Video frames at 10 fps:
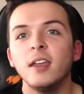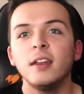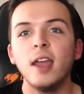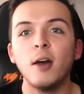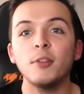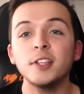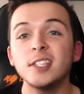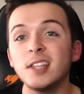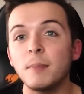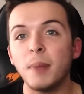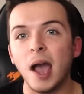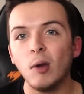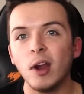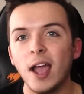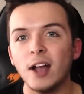Now, this is a
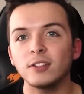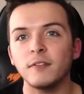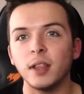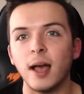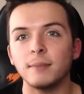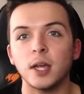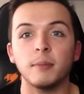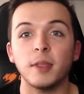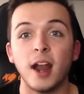powerhouse of a laptop